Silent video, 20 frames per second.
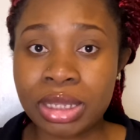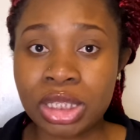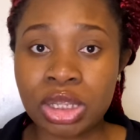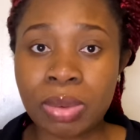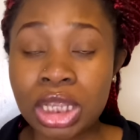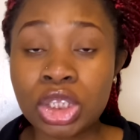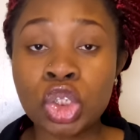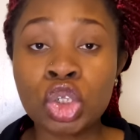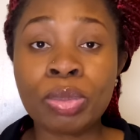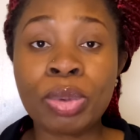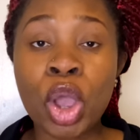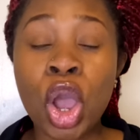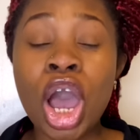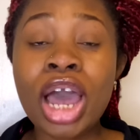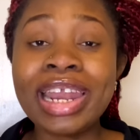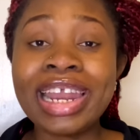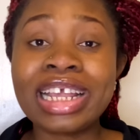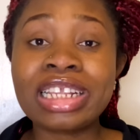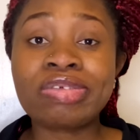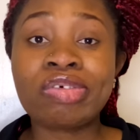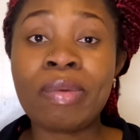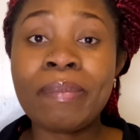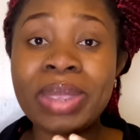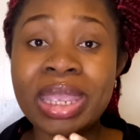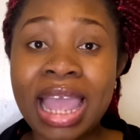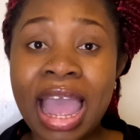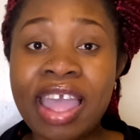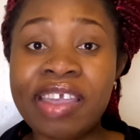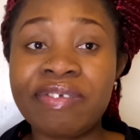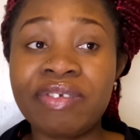some. To be honest, for
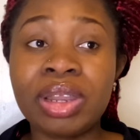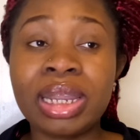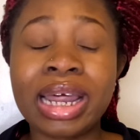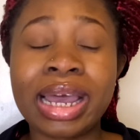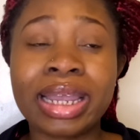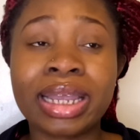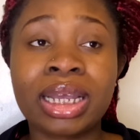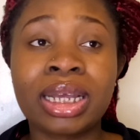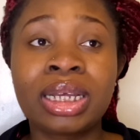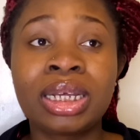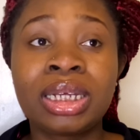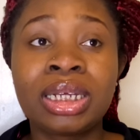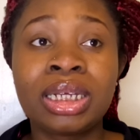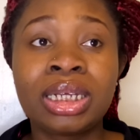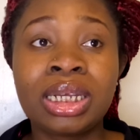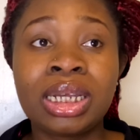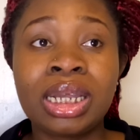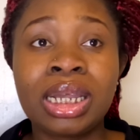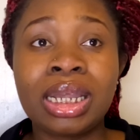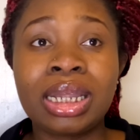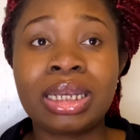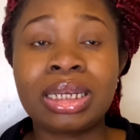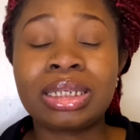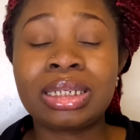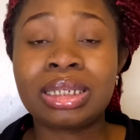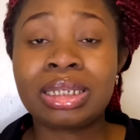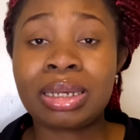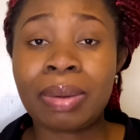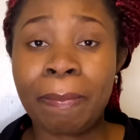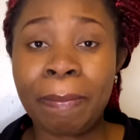me, I feel like
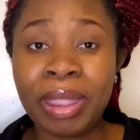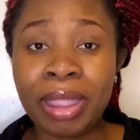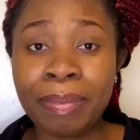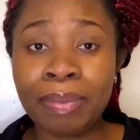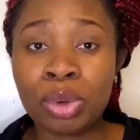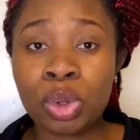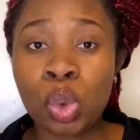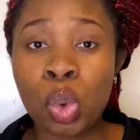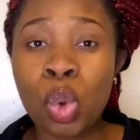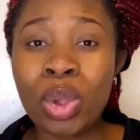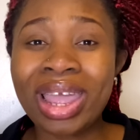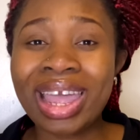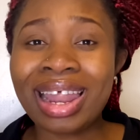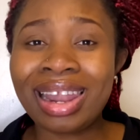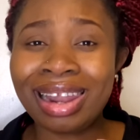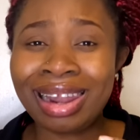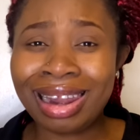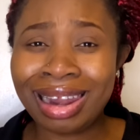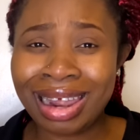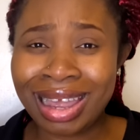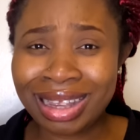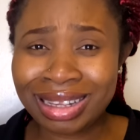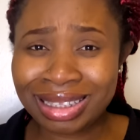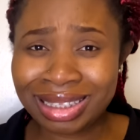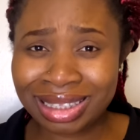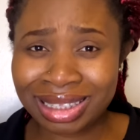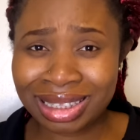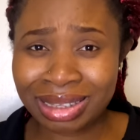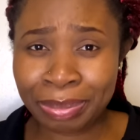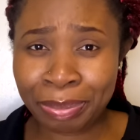the people who get
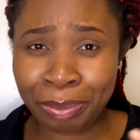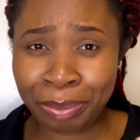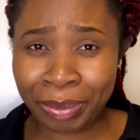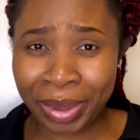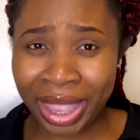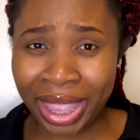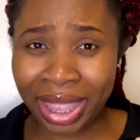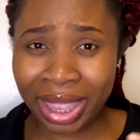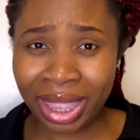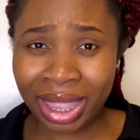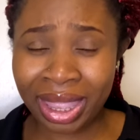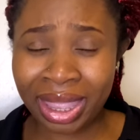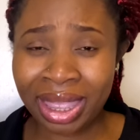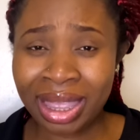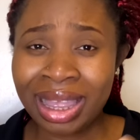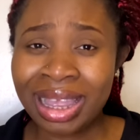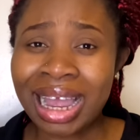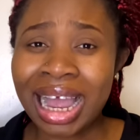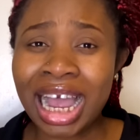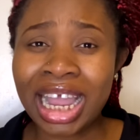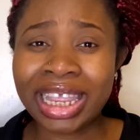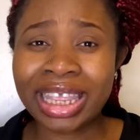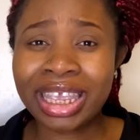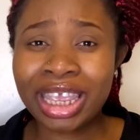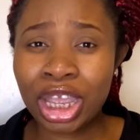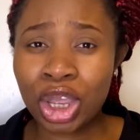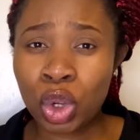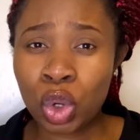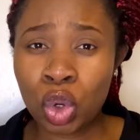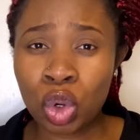less pay at
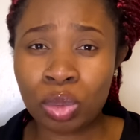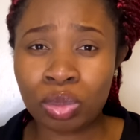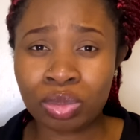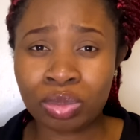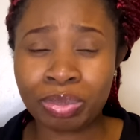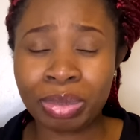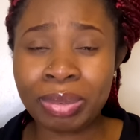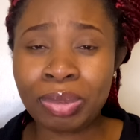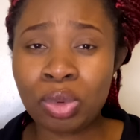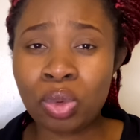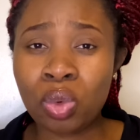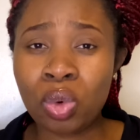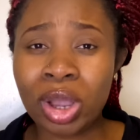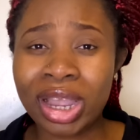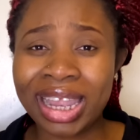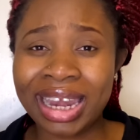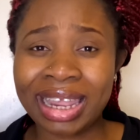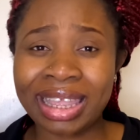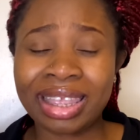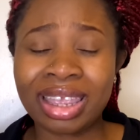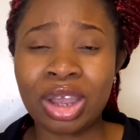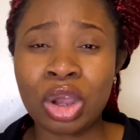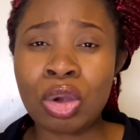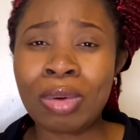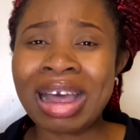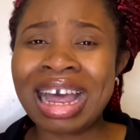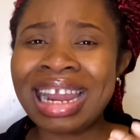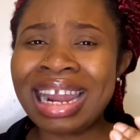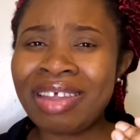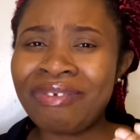care home, people who work in a care
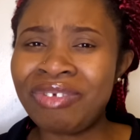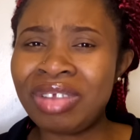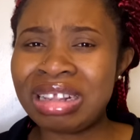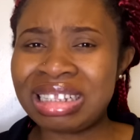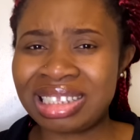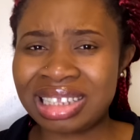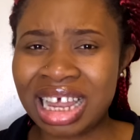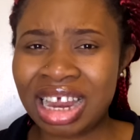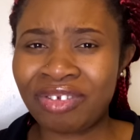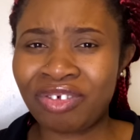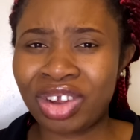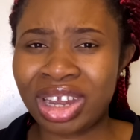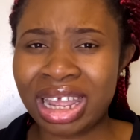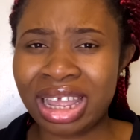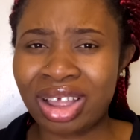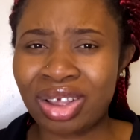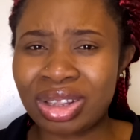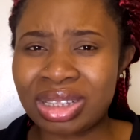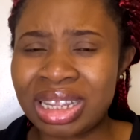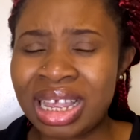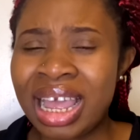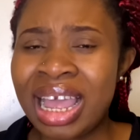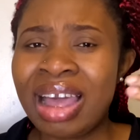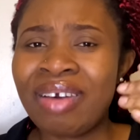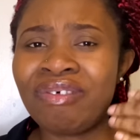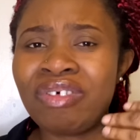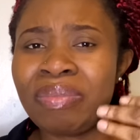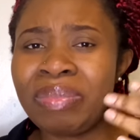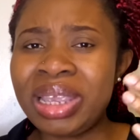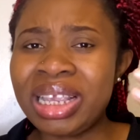home, and I feel sad for them, because
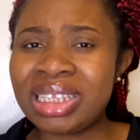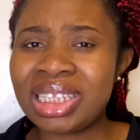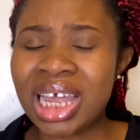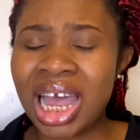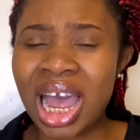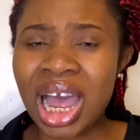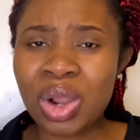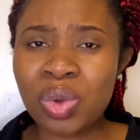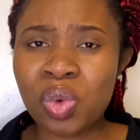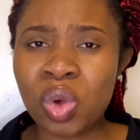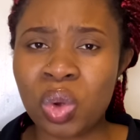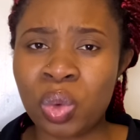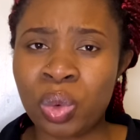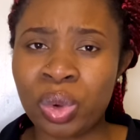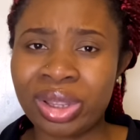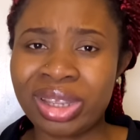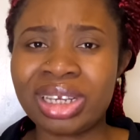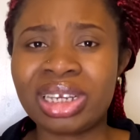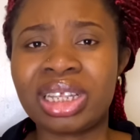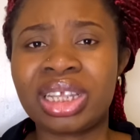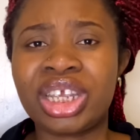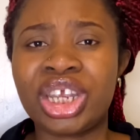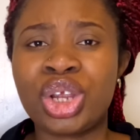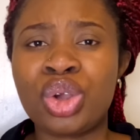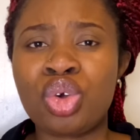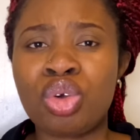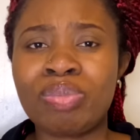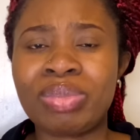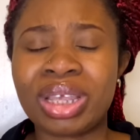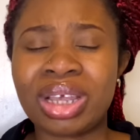for me it's hard work working in a care
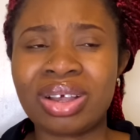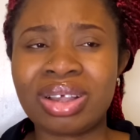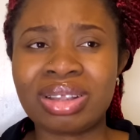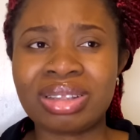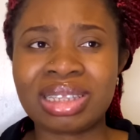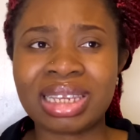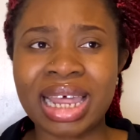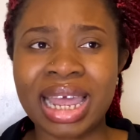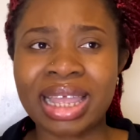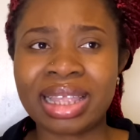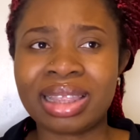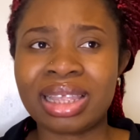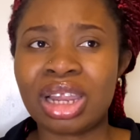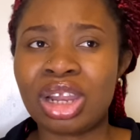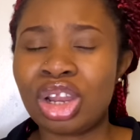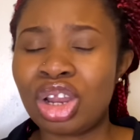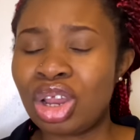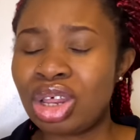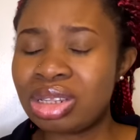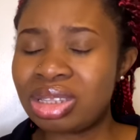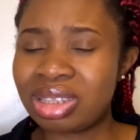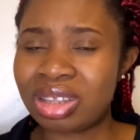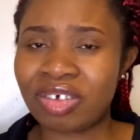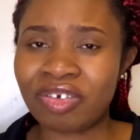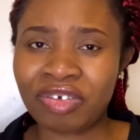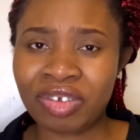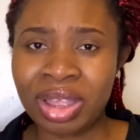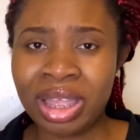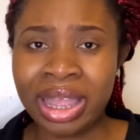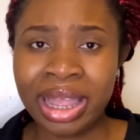home, because like there are lots
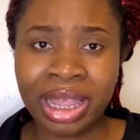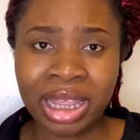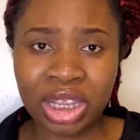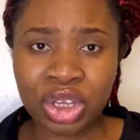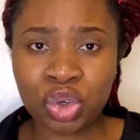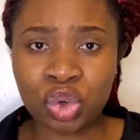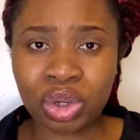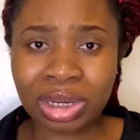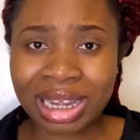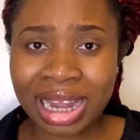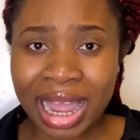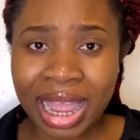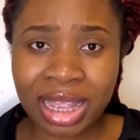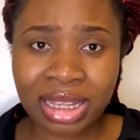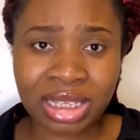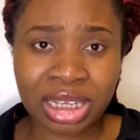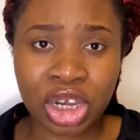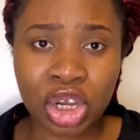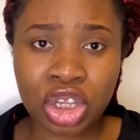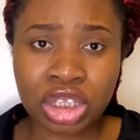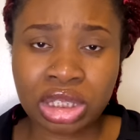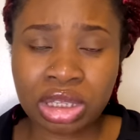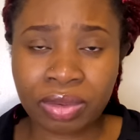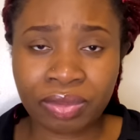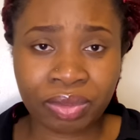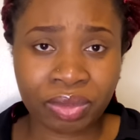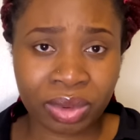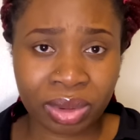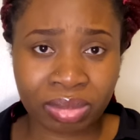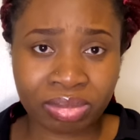of, you know, clients, there are lots
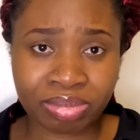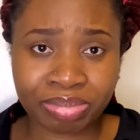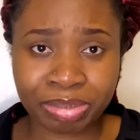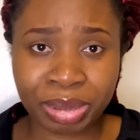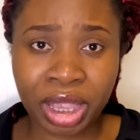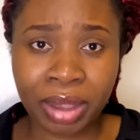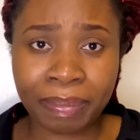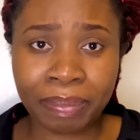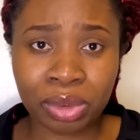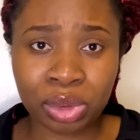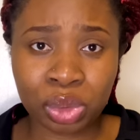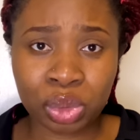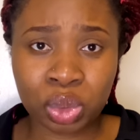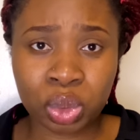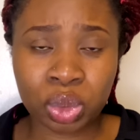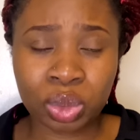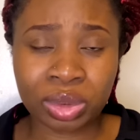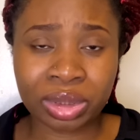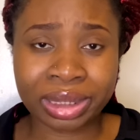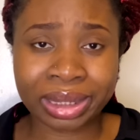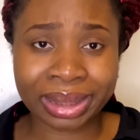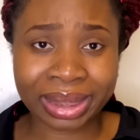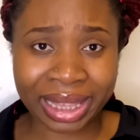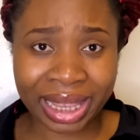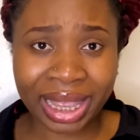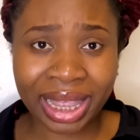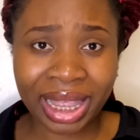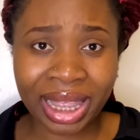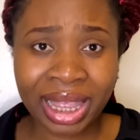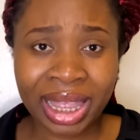of people
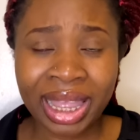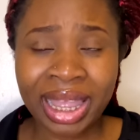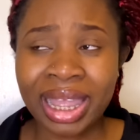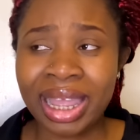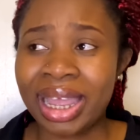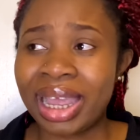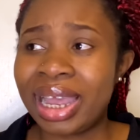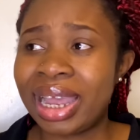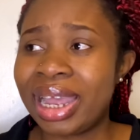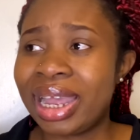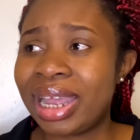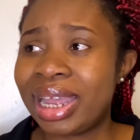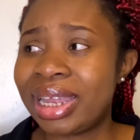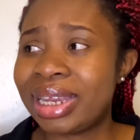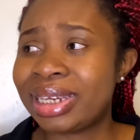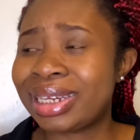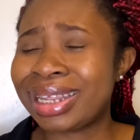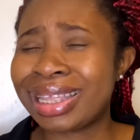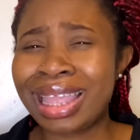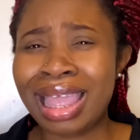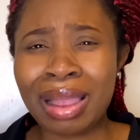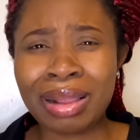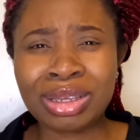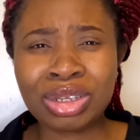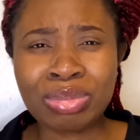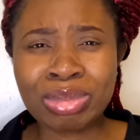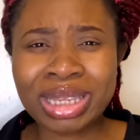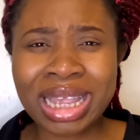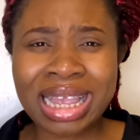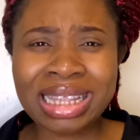there, and
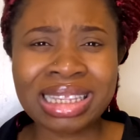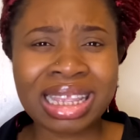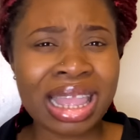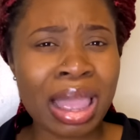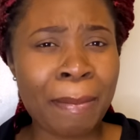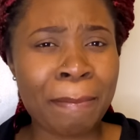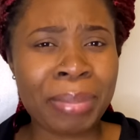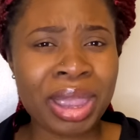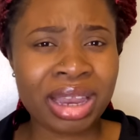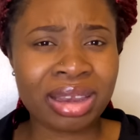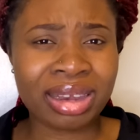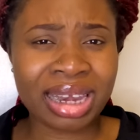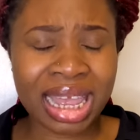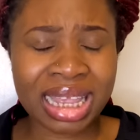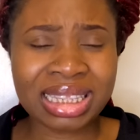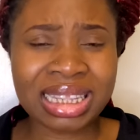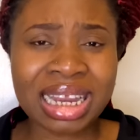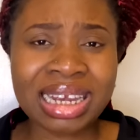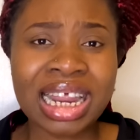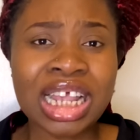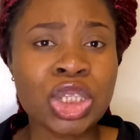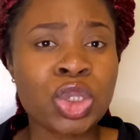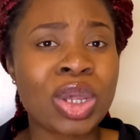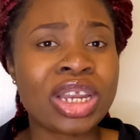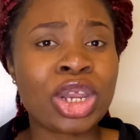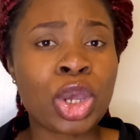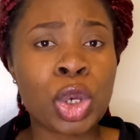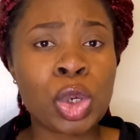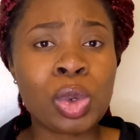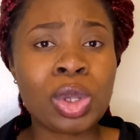sometimes they get paid less, and that's why
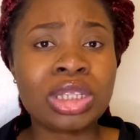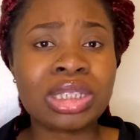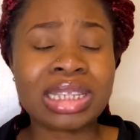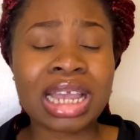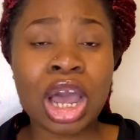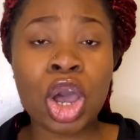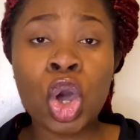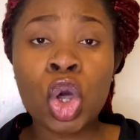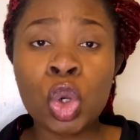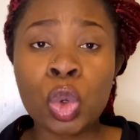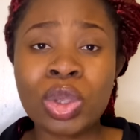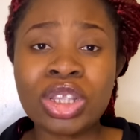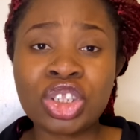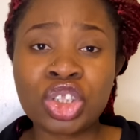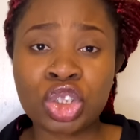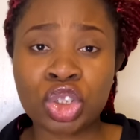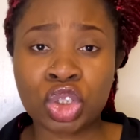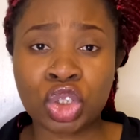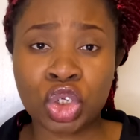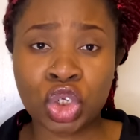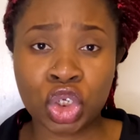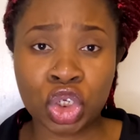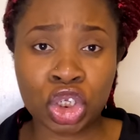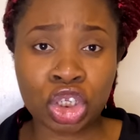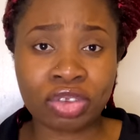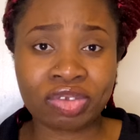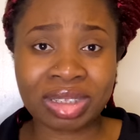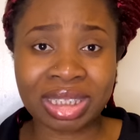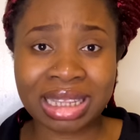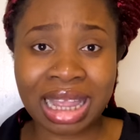they're always
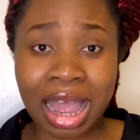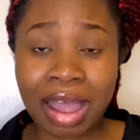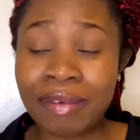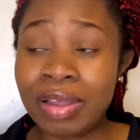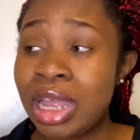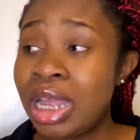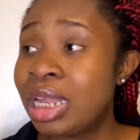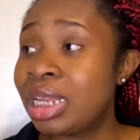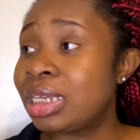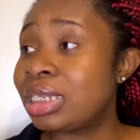short of staff.